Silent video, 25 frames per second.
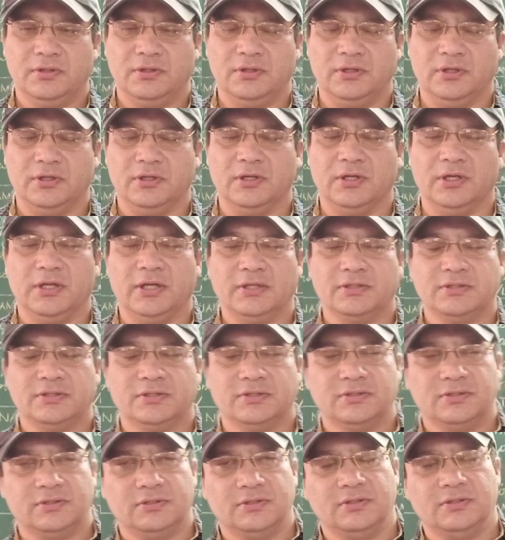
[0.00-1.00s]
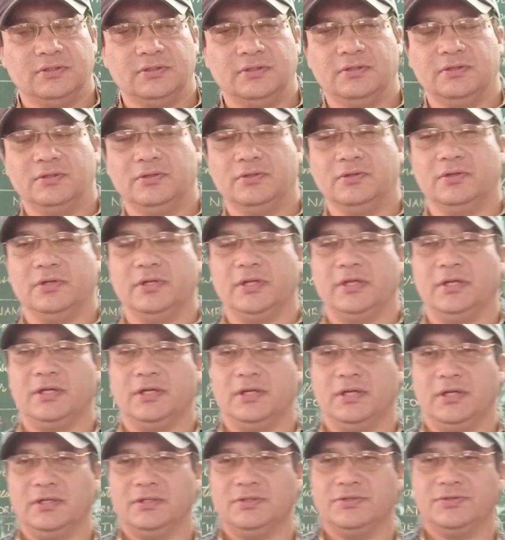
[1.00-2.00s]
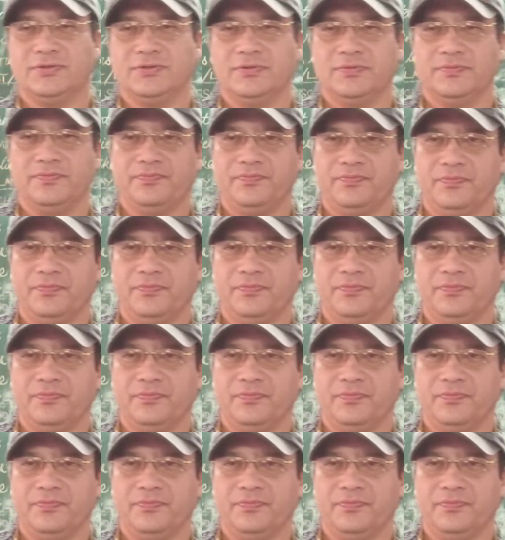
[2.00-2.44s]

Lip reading: In our last online class,